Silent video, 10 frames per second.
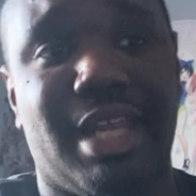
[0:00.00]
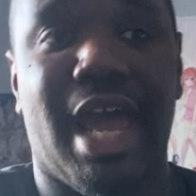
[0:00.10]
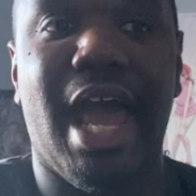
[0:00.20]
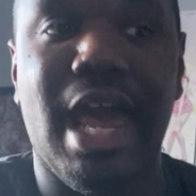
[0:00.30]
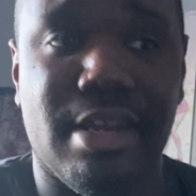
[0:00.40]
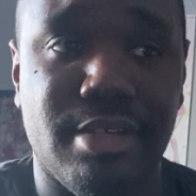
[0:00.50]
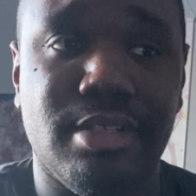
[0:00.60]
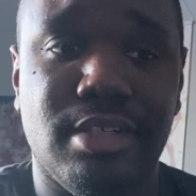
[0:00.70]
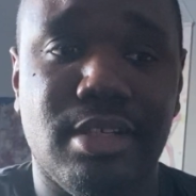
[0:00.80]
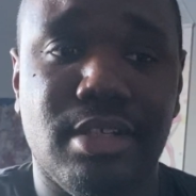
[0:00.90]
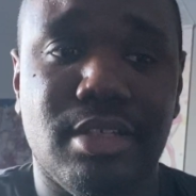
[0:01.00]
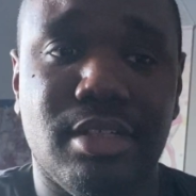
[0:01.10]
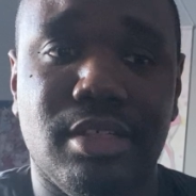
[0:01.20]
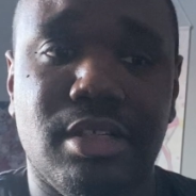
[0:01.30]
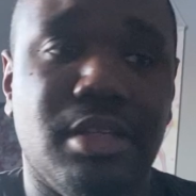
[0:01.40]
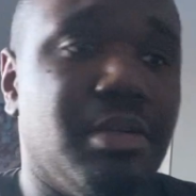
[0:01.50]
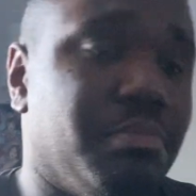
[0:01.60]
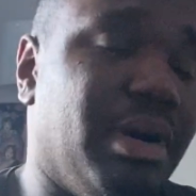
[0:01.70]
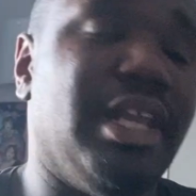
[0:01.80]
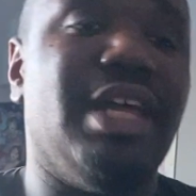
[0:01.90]
in the head.
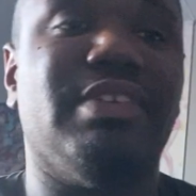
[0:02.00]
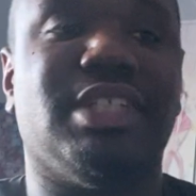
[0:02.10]
But leave it